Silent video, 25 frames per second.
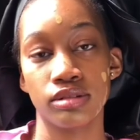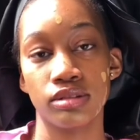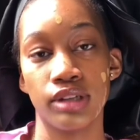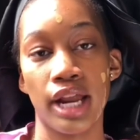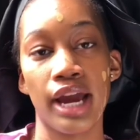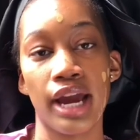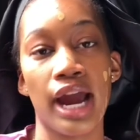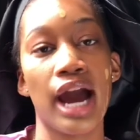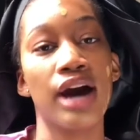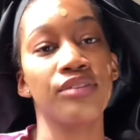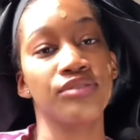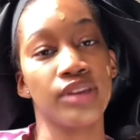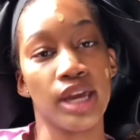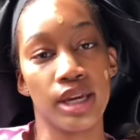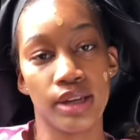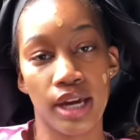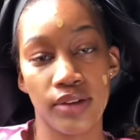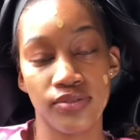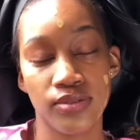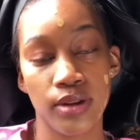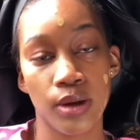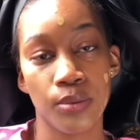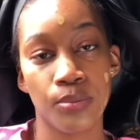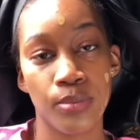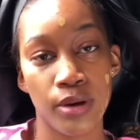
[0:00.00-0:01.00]
like after
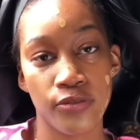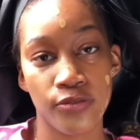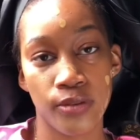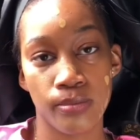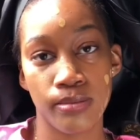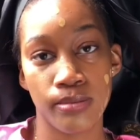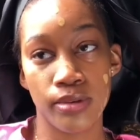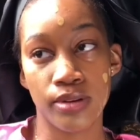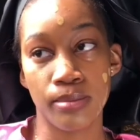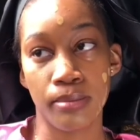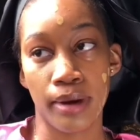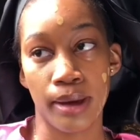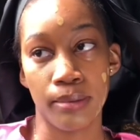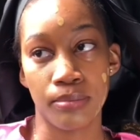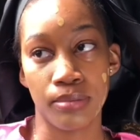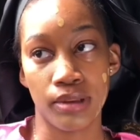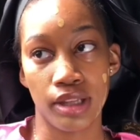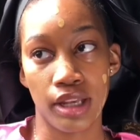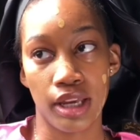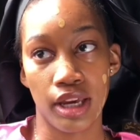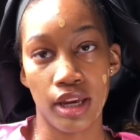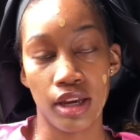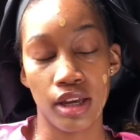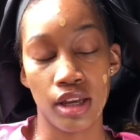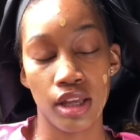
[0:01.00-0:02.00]
after performing my
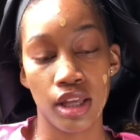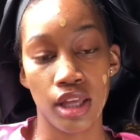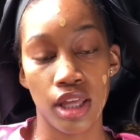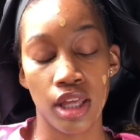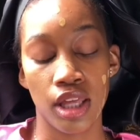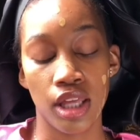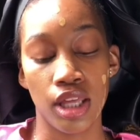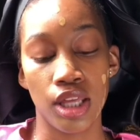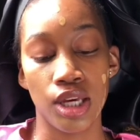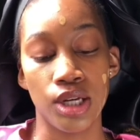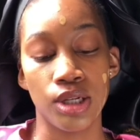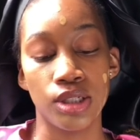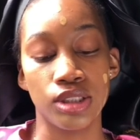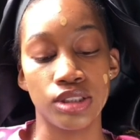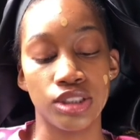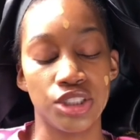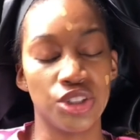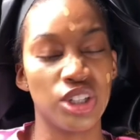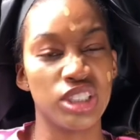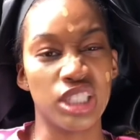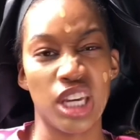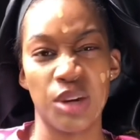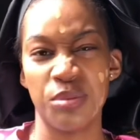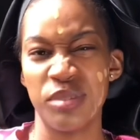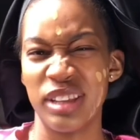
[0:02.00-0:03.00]
play, they
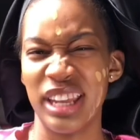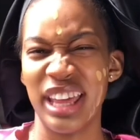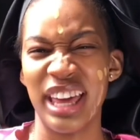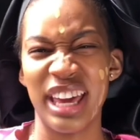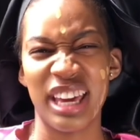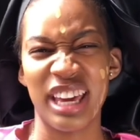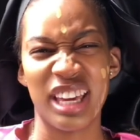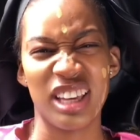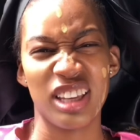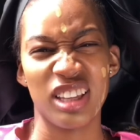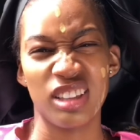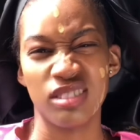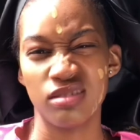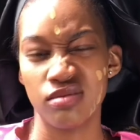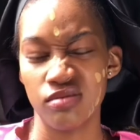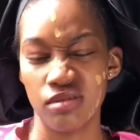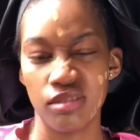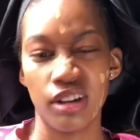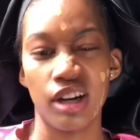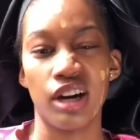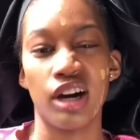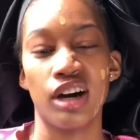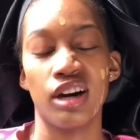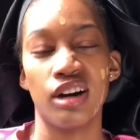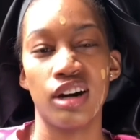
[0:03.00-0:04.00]
just gave me like
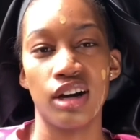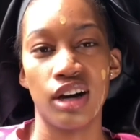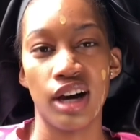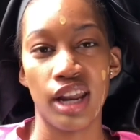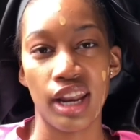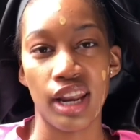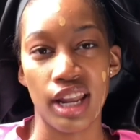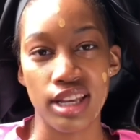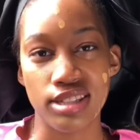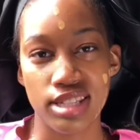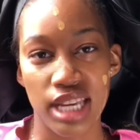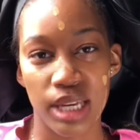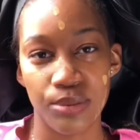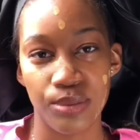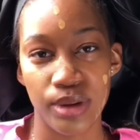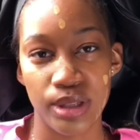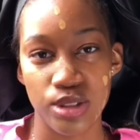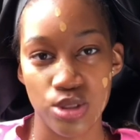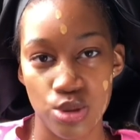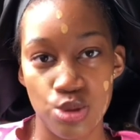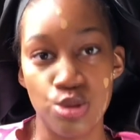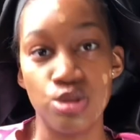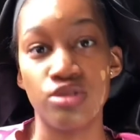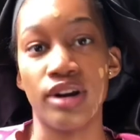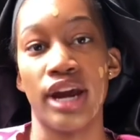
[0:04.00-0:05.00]
an assignment
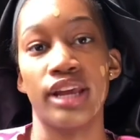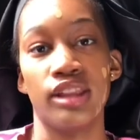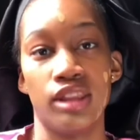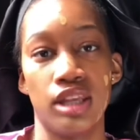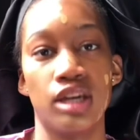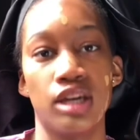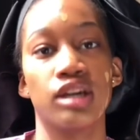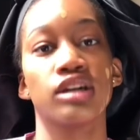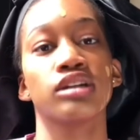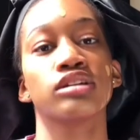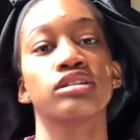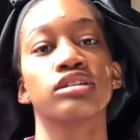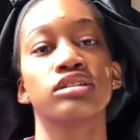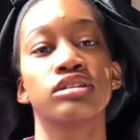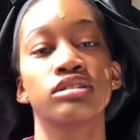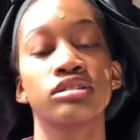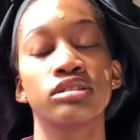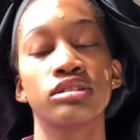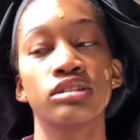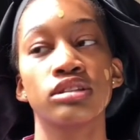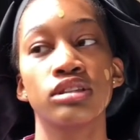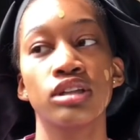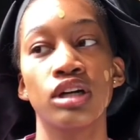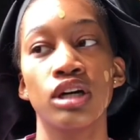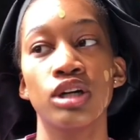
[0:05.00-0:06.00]
to do right there.
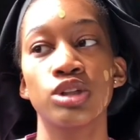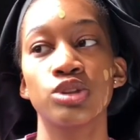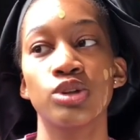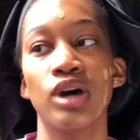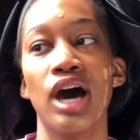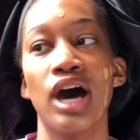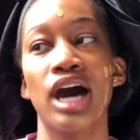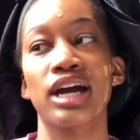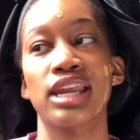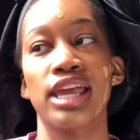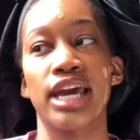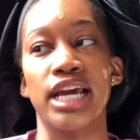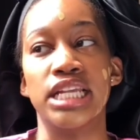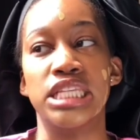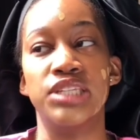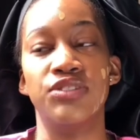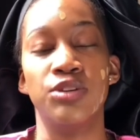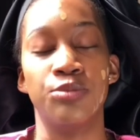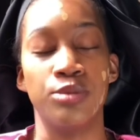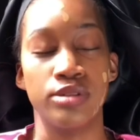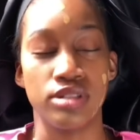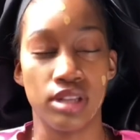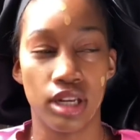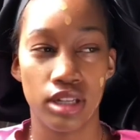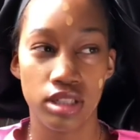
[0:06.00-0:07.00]
So act like a TV
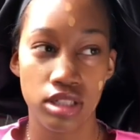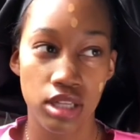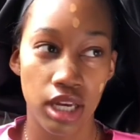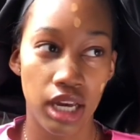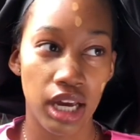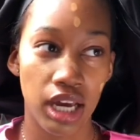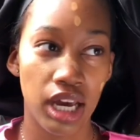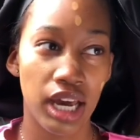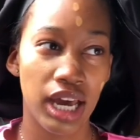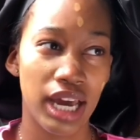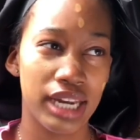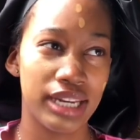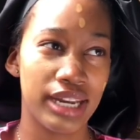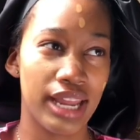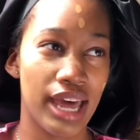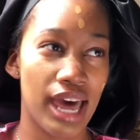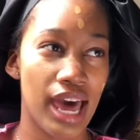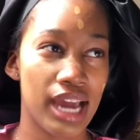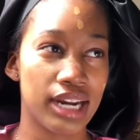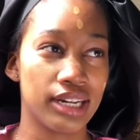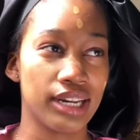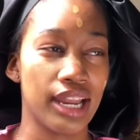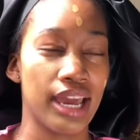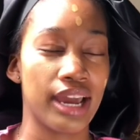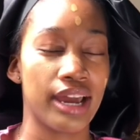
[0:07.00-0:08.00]
presenter and
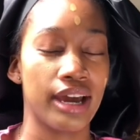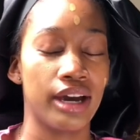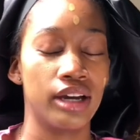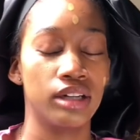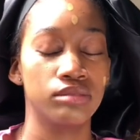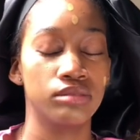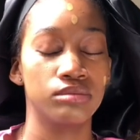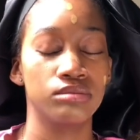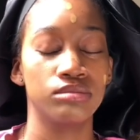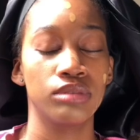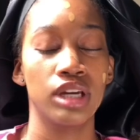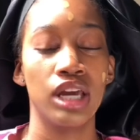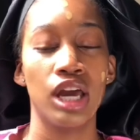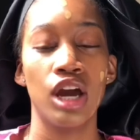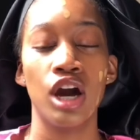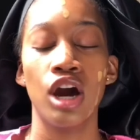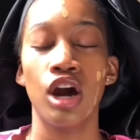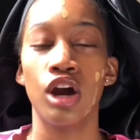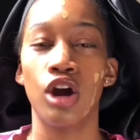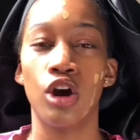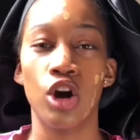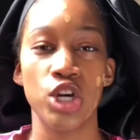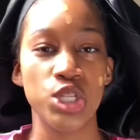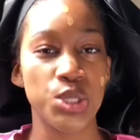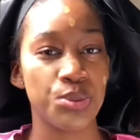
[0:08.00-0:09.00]
act like I'm
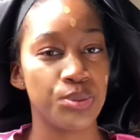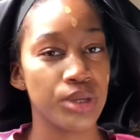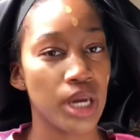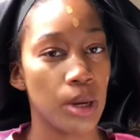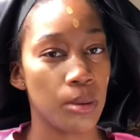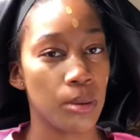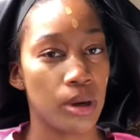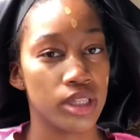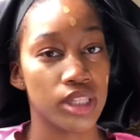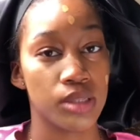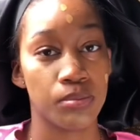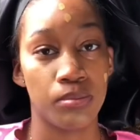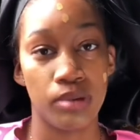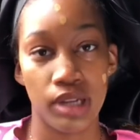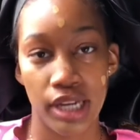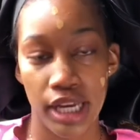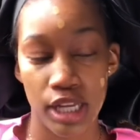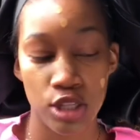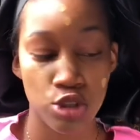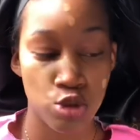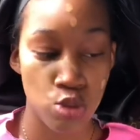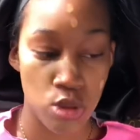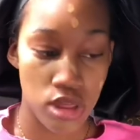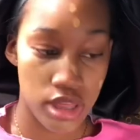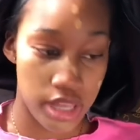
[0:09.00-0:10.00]
gossiping about the
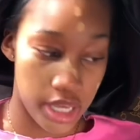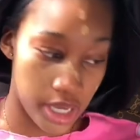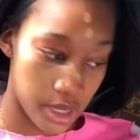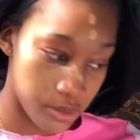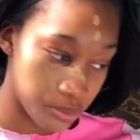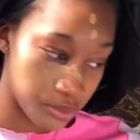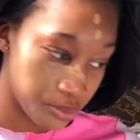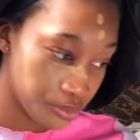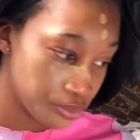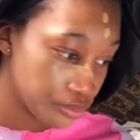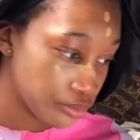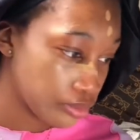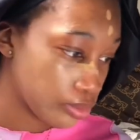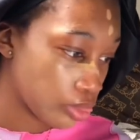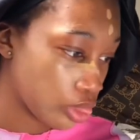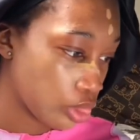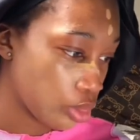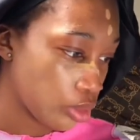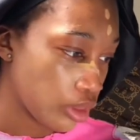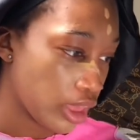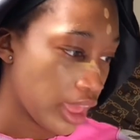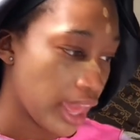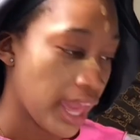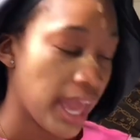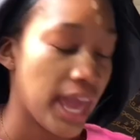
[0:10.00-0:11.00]
place with them.
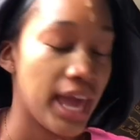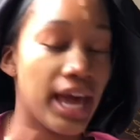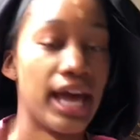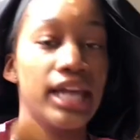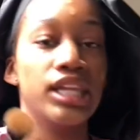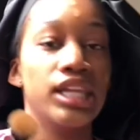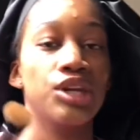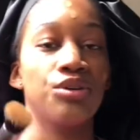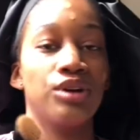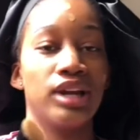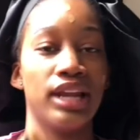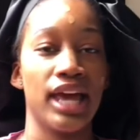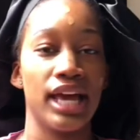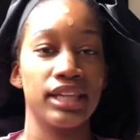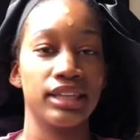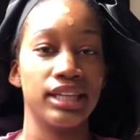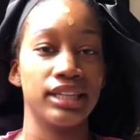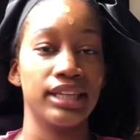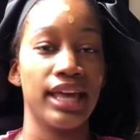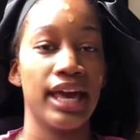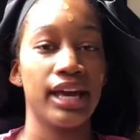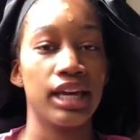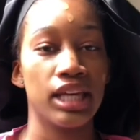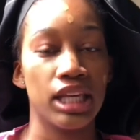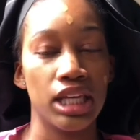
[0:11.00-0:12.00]
And they were like, they
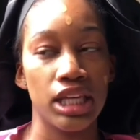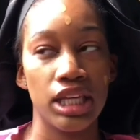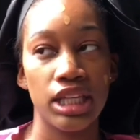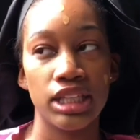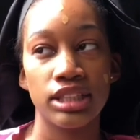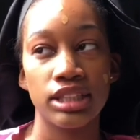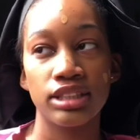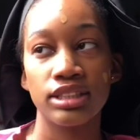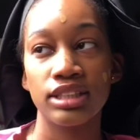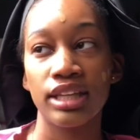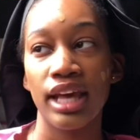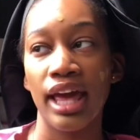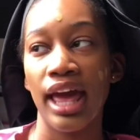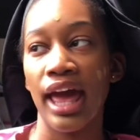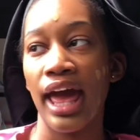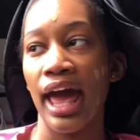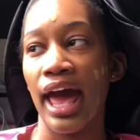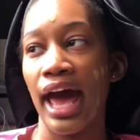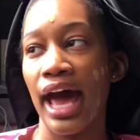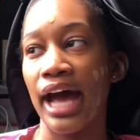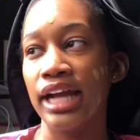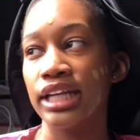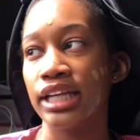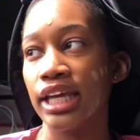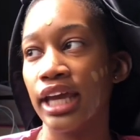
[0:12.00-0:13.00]
like it.
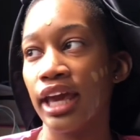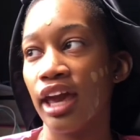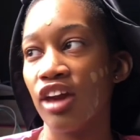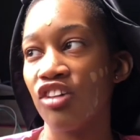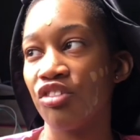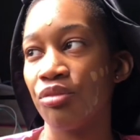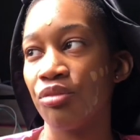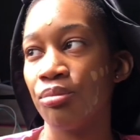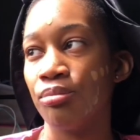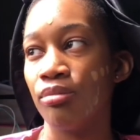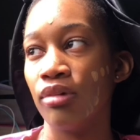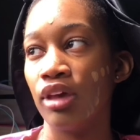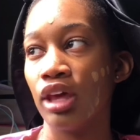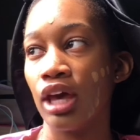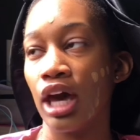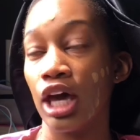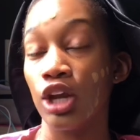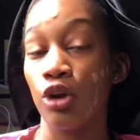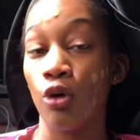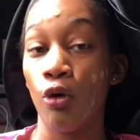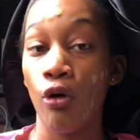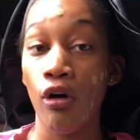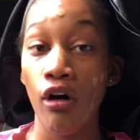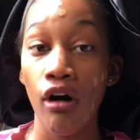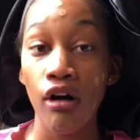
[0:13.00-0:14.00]
And they gave me an
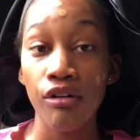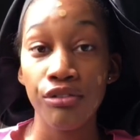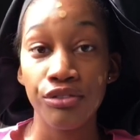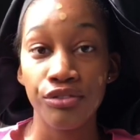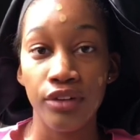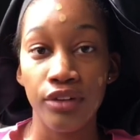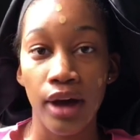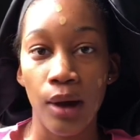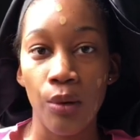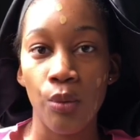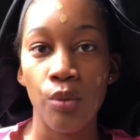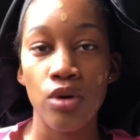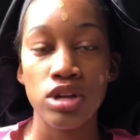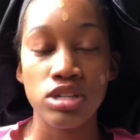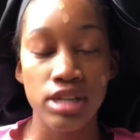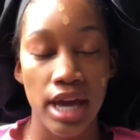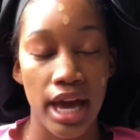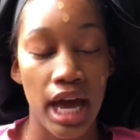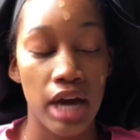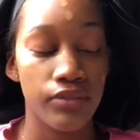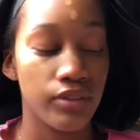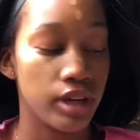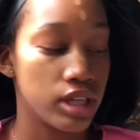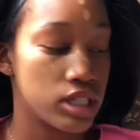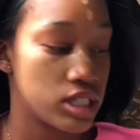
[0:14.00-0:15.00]
offer, which I
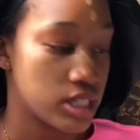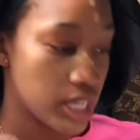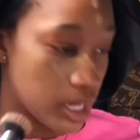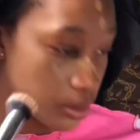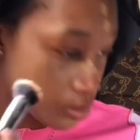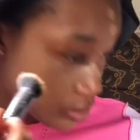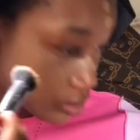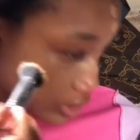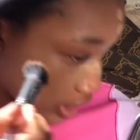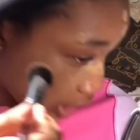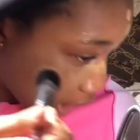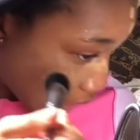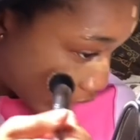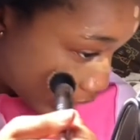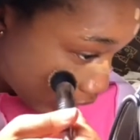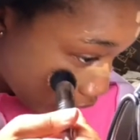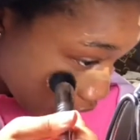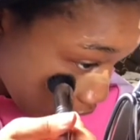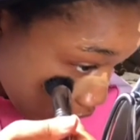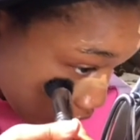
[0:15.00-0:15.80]
have accepted.